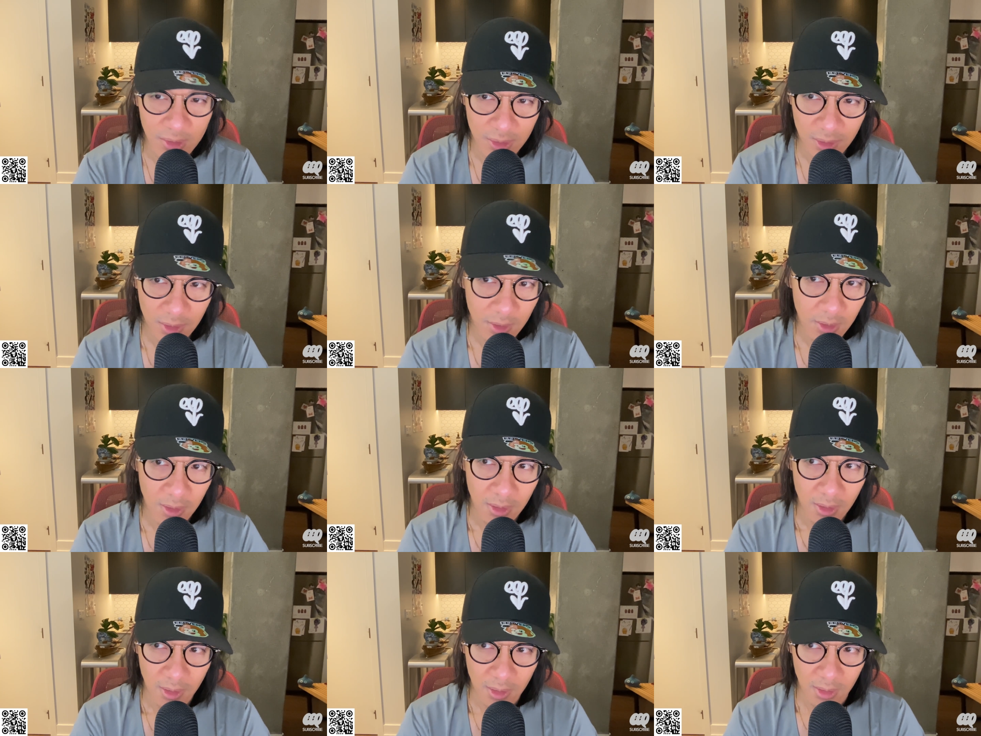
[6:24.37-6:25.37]

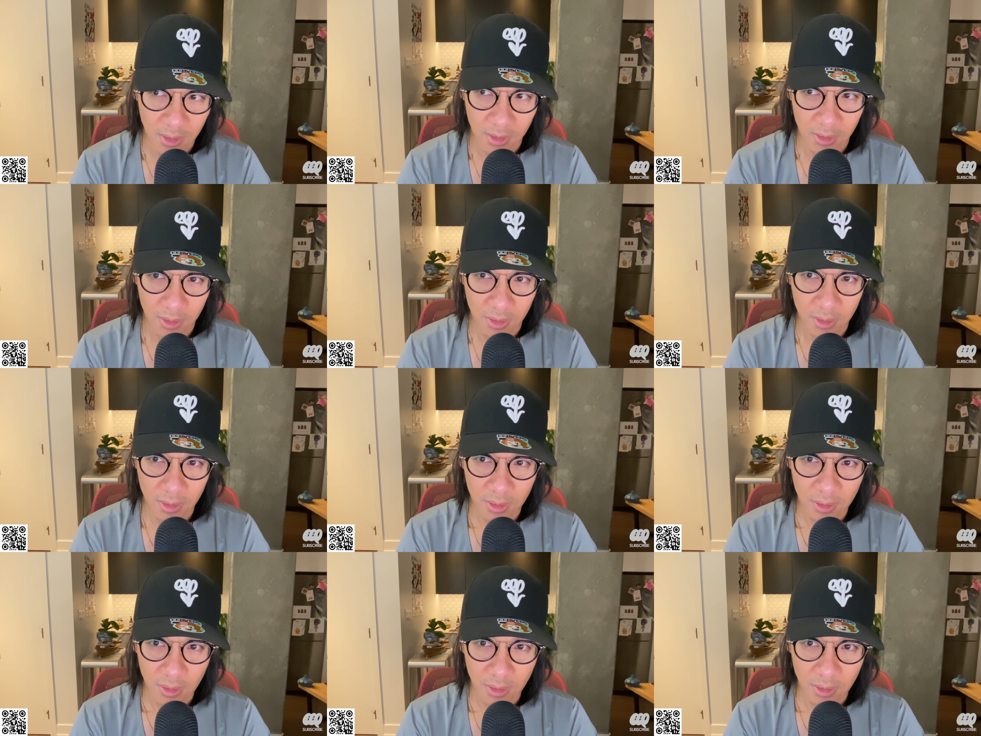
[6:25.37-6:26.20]
Nobody speaks.